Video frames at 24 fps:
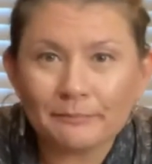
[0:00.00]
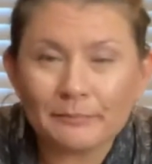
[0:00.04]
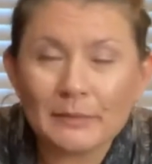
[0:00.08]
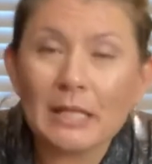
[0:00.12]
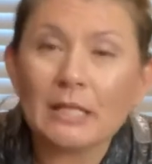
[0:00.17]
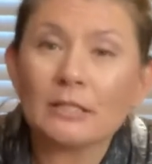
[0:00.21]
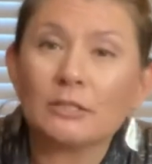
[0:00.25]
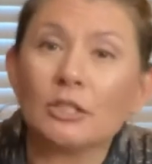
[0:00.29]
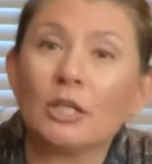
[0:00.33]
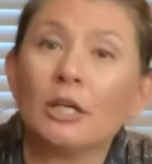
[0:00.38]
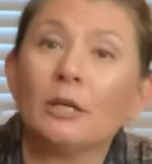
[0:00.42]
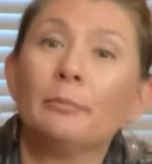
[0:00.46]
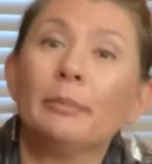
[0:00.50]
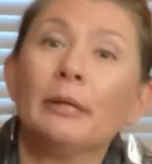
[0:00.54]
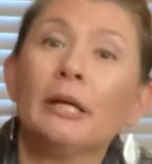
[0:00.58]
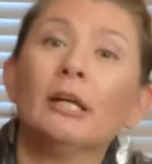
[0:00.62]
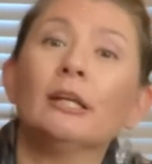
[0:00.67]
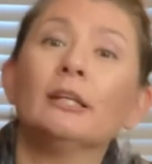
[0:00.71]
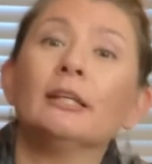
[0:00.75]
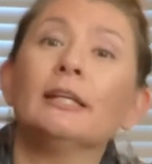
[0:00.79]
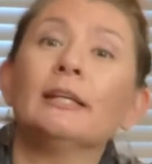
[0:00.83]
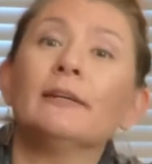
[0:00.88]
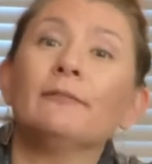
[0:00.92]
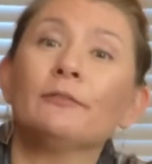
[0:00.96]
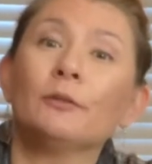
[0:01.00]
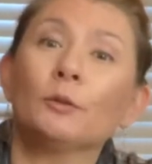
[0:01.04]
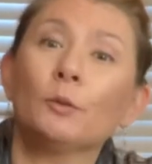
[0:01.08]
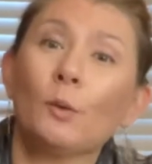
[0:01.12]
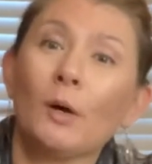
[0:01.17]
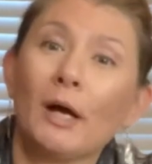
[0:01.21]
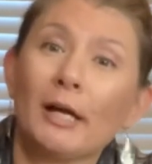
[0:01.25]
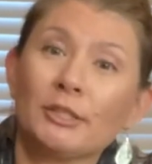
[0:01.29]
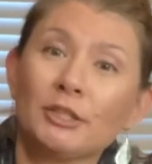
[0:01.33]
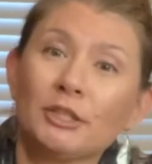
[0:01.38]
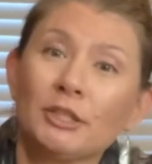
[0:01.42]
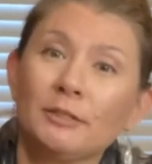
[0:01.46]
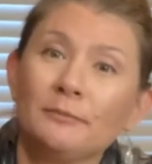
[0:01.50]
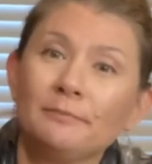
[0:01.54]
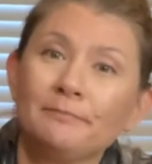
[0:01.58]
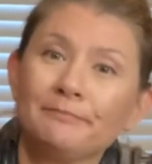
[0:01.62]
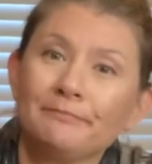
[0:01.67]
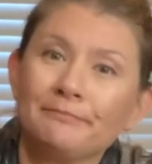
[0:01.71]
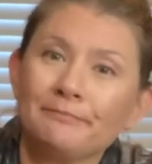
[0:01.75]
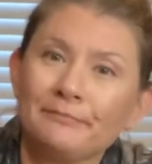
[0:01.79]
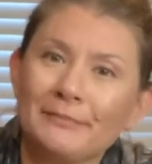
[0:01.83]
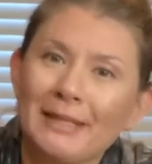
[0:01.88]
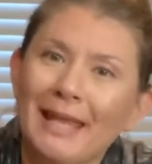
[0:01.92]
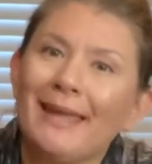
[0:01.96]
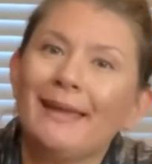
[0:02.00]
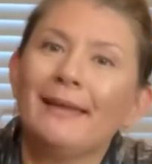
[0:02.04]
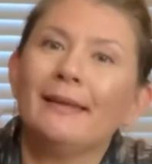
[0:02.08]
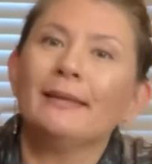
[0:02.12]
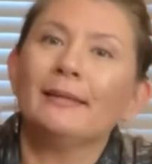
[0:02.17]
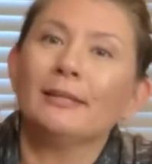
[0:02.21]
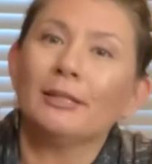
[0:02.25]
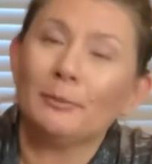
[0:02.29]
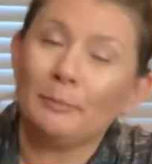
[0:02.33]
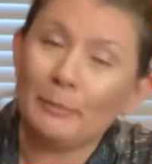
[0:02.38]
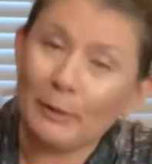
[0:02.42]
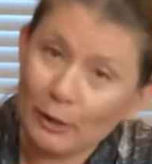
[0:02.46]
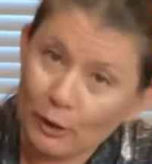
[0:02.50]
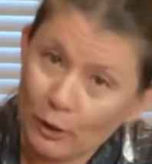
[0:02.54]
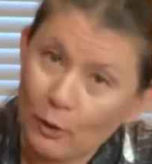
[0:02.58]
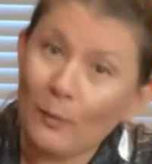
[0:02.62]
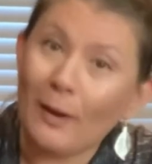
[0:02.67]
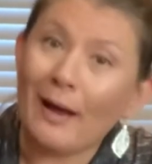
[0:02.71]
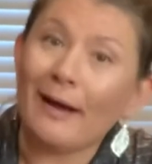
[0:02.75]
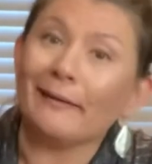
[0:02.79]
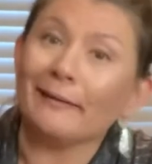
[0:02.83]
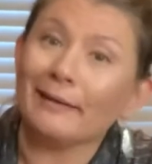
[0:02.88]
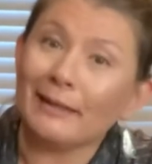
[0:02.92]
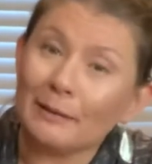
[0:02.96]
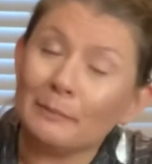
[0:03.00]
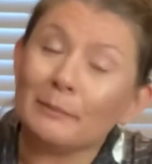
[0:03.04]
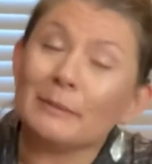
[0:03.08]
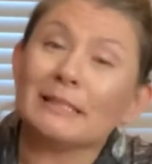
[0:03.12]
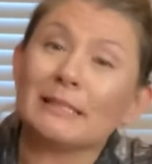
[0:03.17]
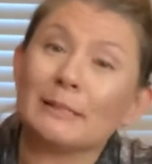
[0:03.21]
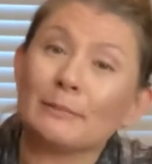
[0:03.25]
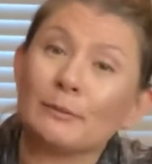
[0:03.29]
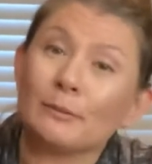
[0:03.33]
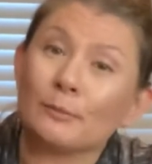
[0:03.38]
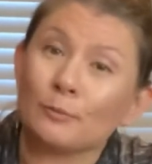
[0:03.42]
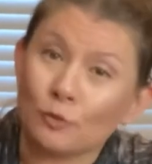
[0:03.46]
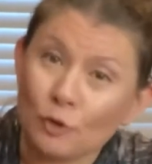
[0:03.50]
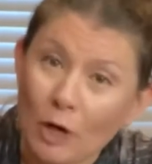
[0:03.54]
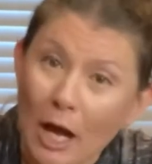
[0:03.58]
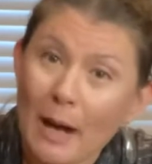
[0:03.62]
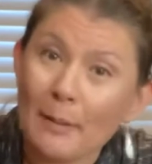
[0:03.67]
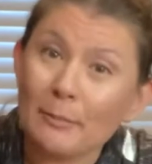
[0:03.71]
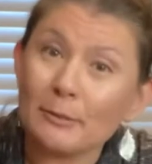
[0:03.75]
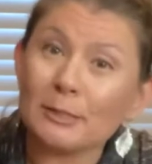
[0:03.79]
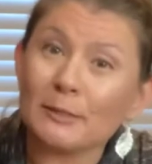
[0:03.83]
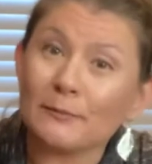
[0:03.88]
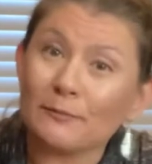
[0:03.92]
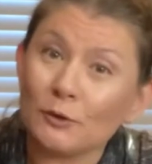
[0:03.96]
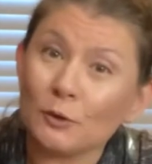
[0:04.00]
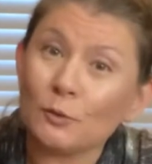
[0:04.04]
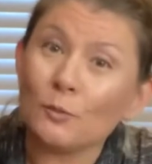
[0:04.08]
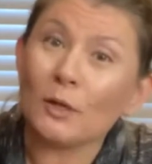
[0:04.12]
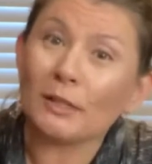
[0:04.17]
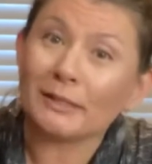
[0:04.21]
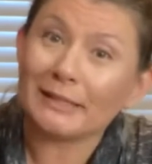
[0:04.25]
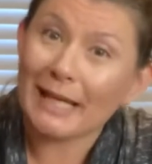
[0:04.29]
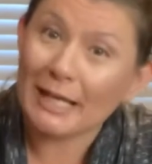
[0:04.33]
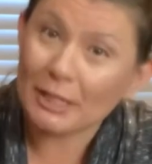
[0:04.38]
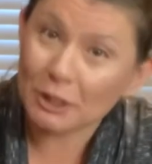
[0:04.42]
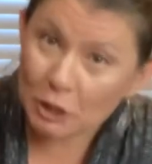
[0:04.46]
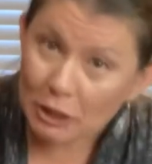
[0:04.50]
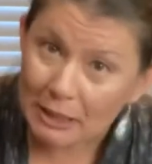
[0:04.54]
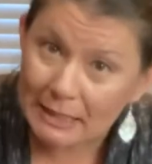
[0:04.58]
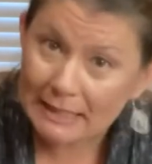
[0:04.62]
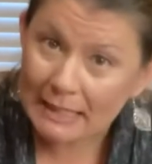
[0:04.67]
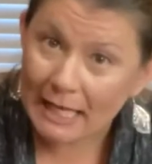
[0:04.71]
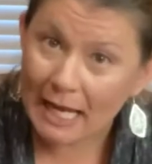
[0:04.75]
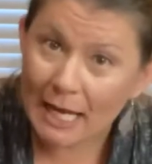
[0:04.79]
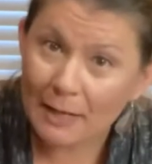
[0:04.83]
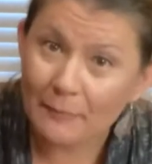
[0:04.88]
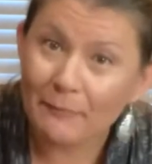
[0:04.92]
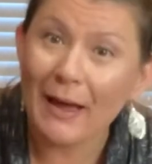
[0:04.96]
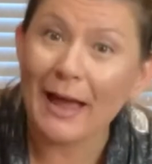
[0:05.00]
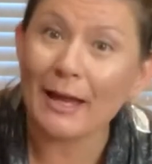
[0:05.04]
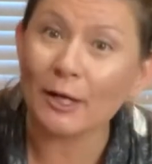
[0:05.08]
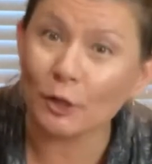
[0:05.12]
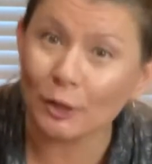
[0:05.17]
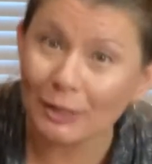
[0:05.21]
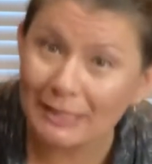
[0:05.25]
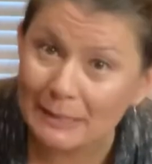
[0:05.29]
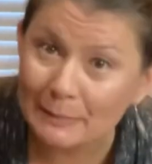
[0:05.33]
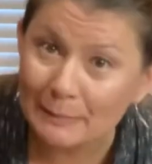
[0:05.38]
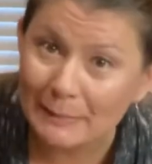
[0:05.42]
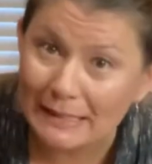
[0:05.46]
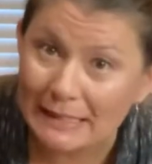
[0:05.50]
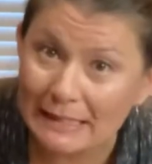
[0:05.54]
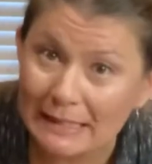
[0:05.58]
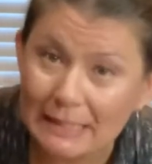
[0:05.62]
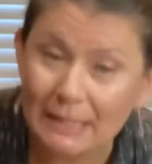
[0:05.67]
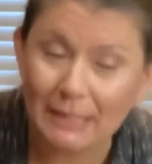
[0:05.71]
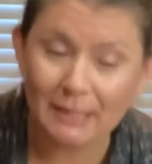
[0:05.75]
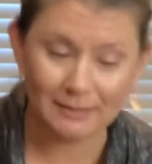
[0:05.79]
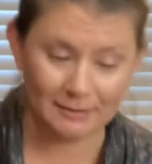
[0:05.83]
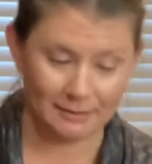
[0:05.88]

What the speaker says: So Perry Lee, if you're watching, you better go out and get me some subscribers if you want that cheesecake by Christmas.